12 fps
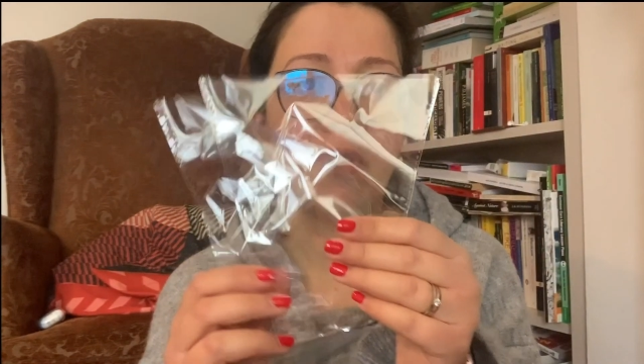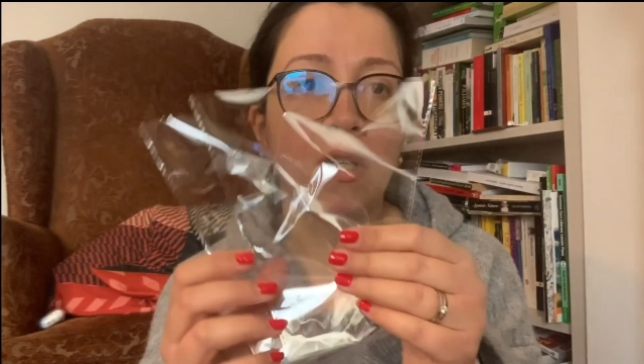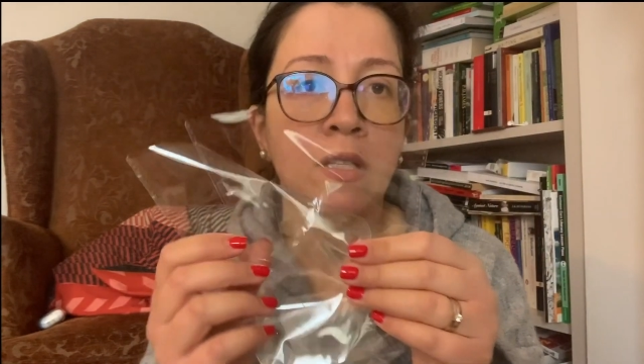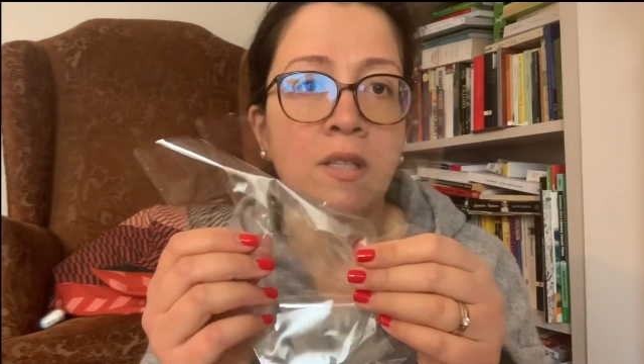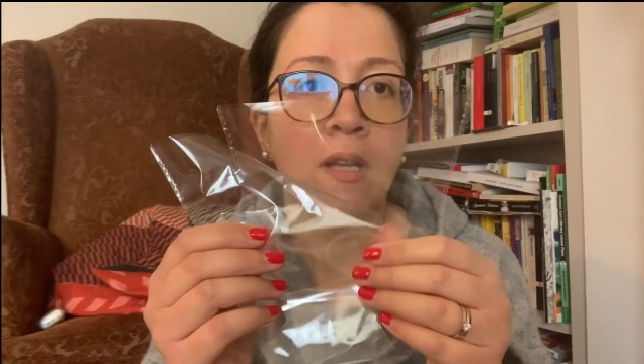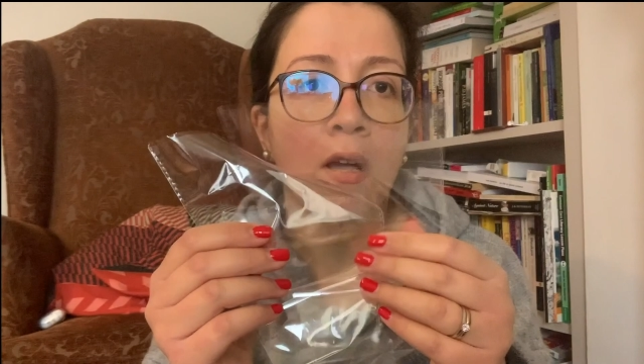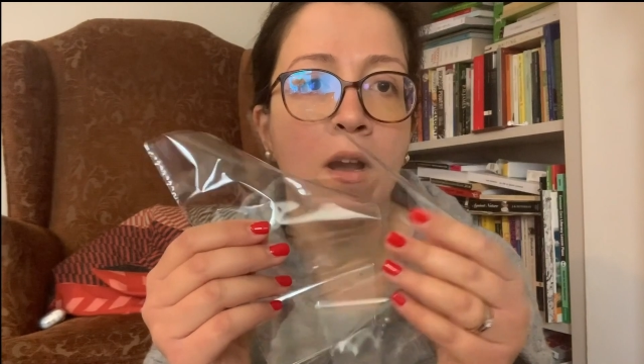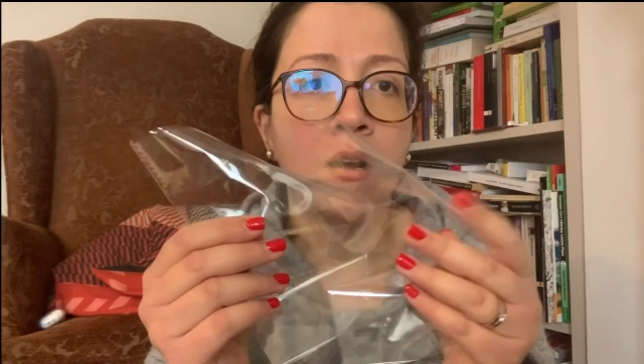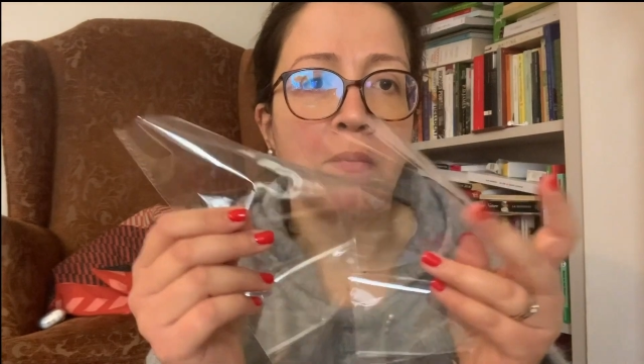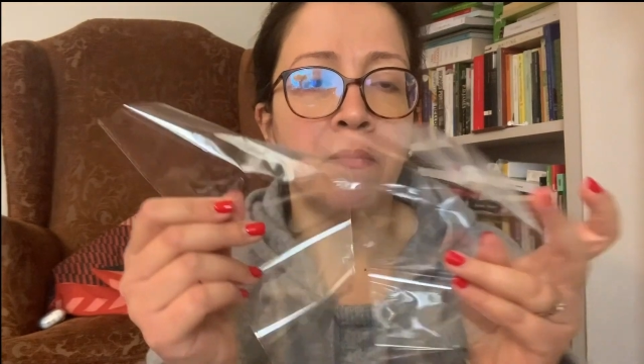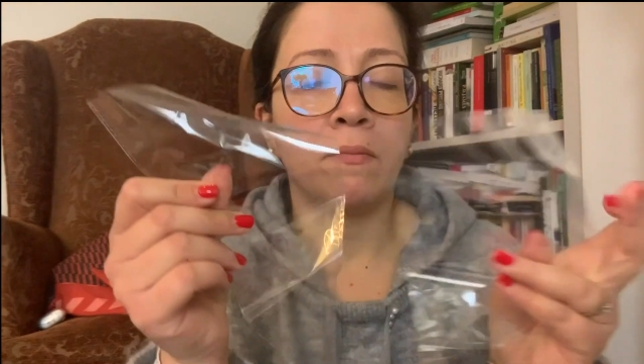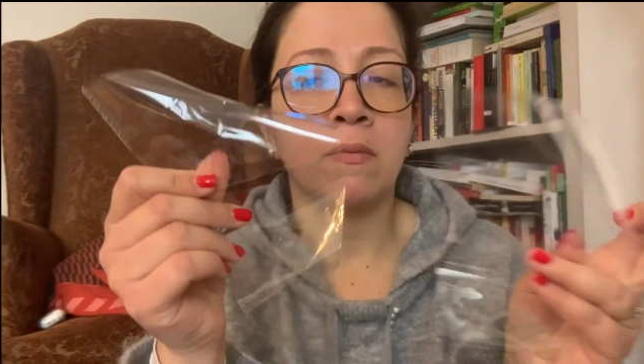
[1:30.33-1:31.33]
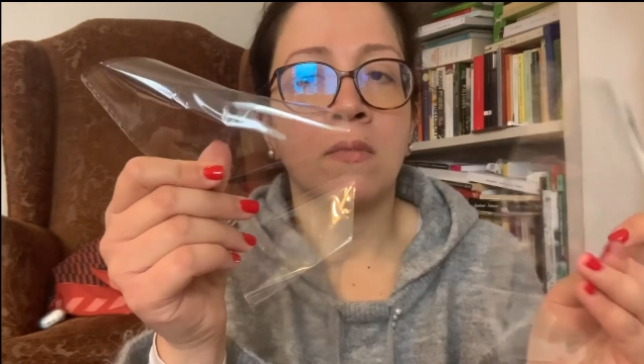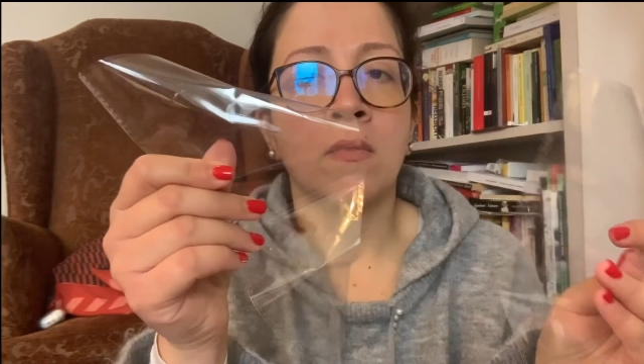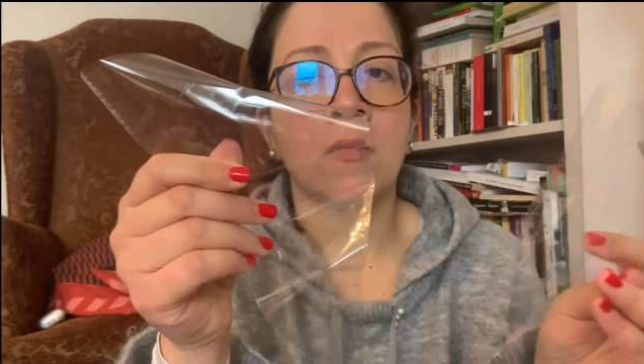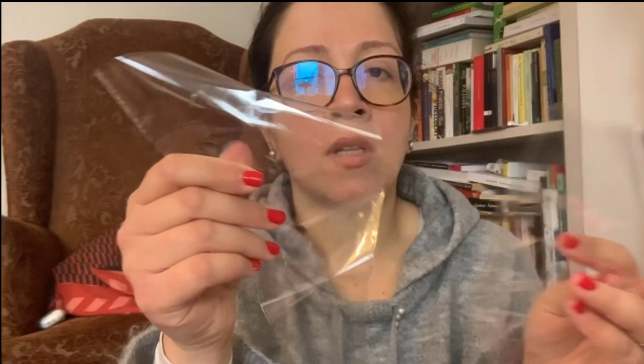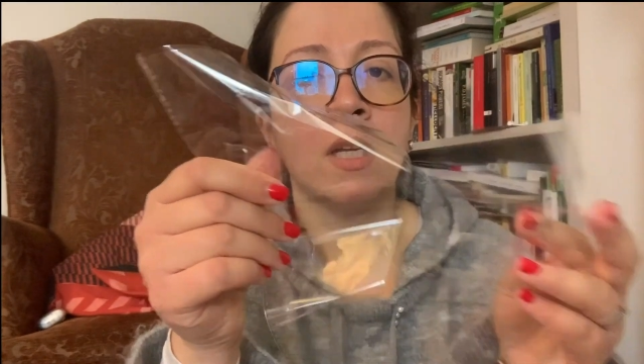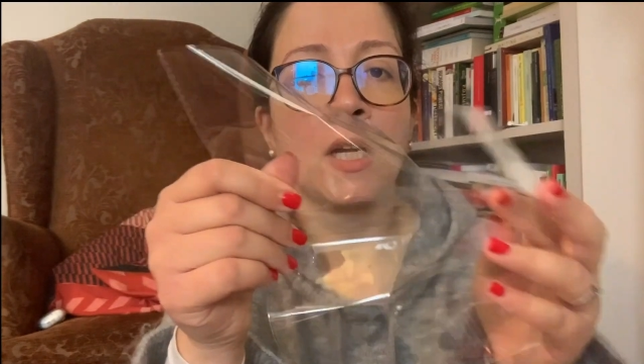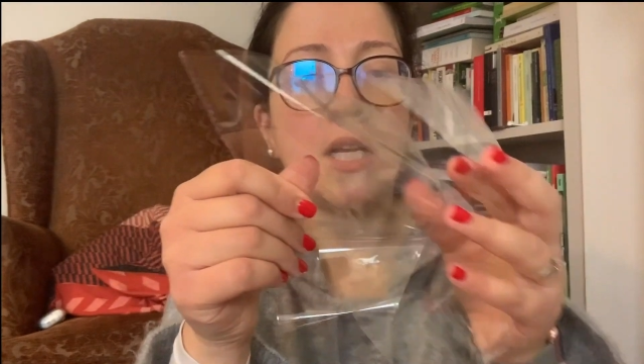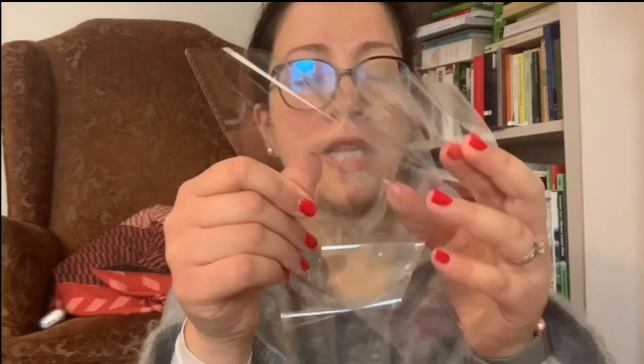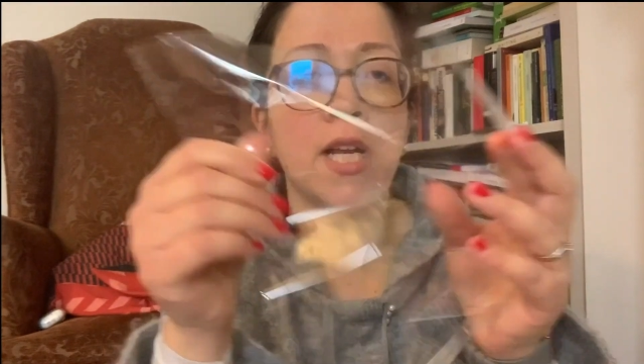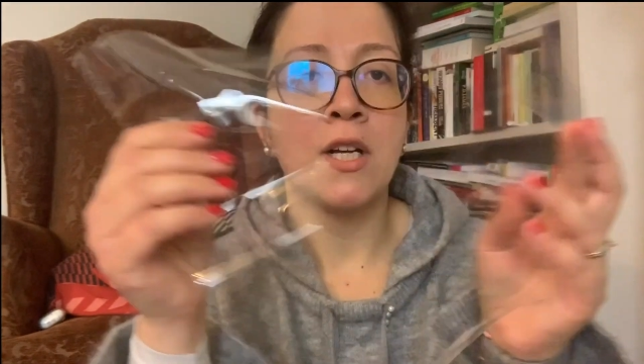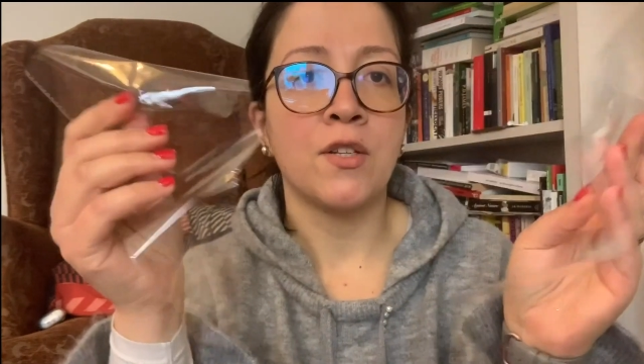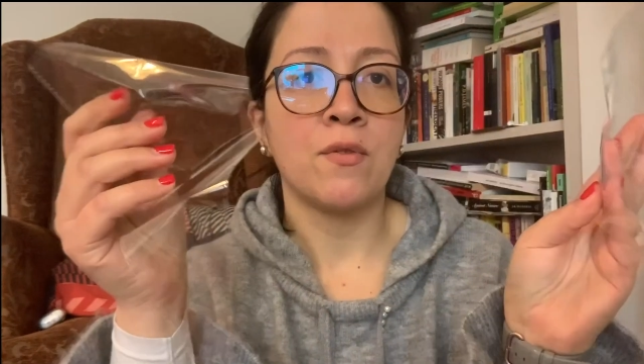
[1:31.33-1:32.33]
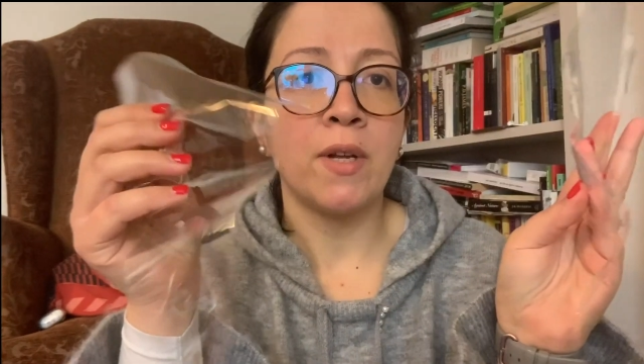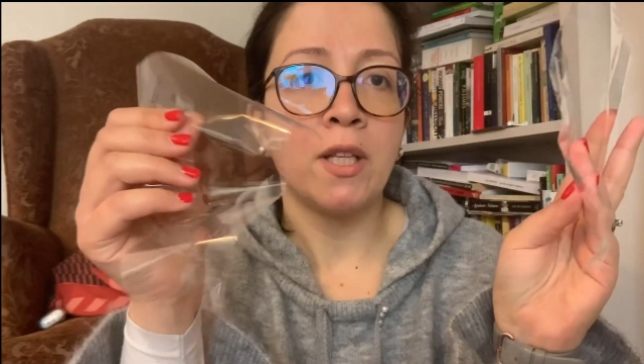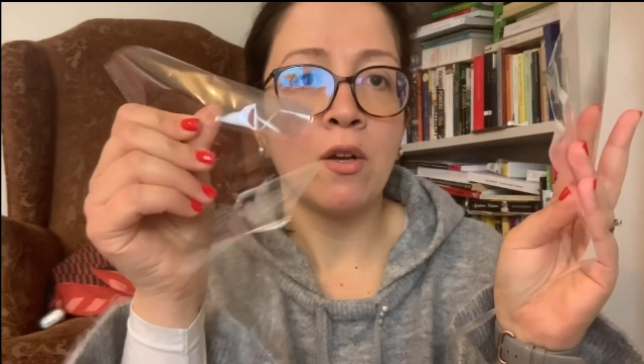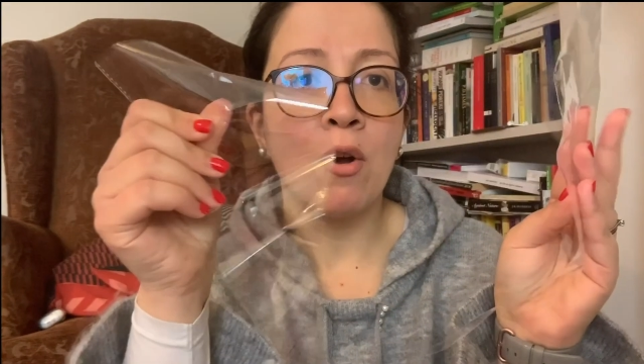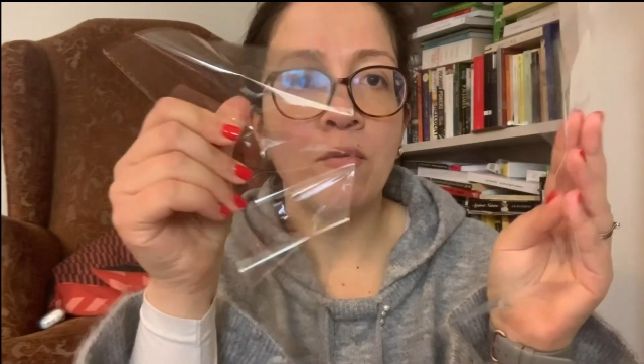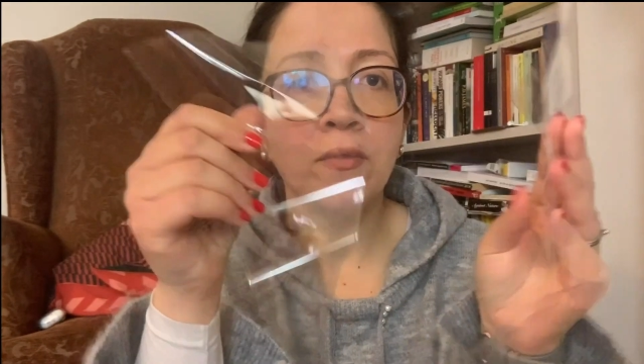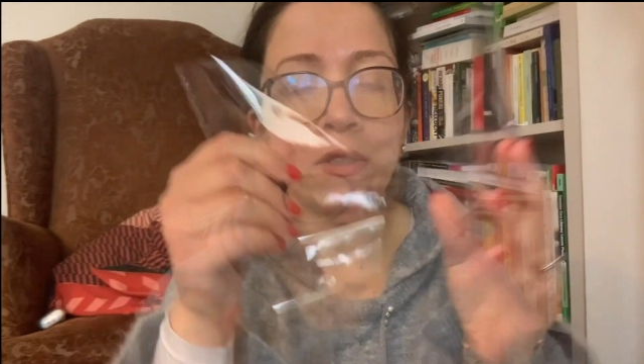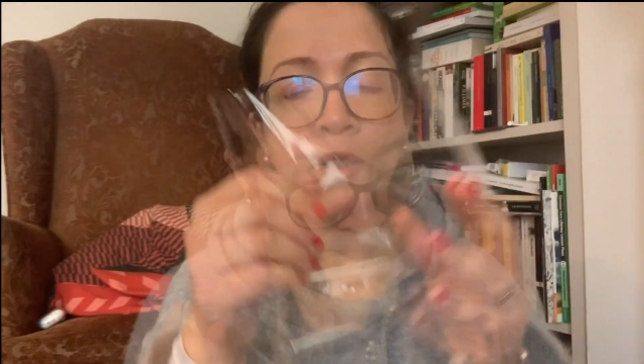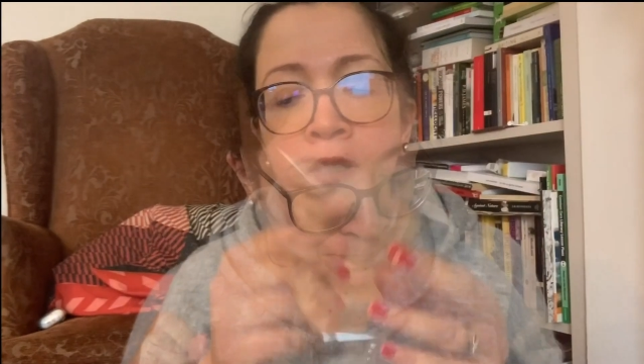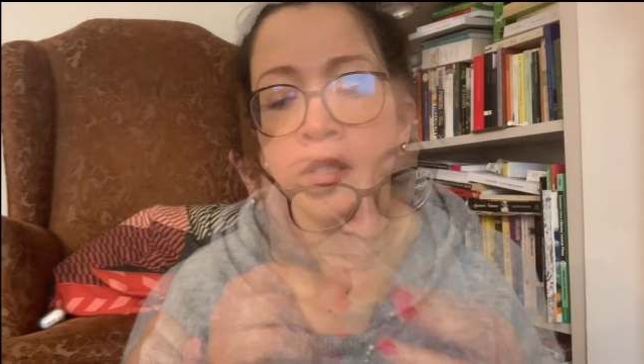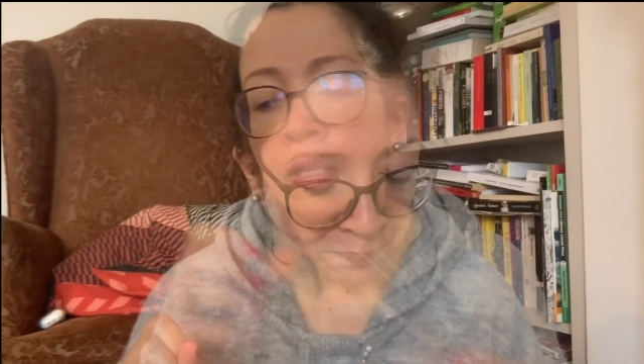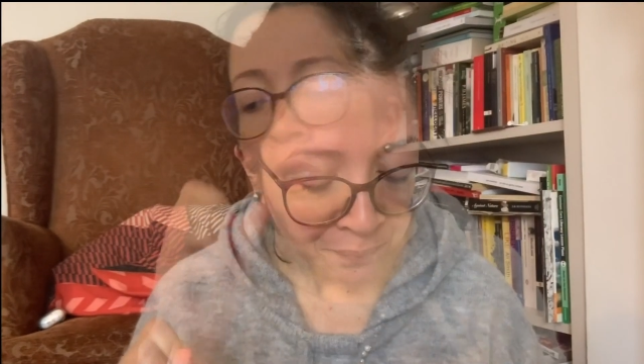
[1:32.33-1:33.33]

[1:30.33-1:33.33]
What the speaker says: these clear sweet cones.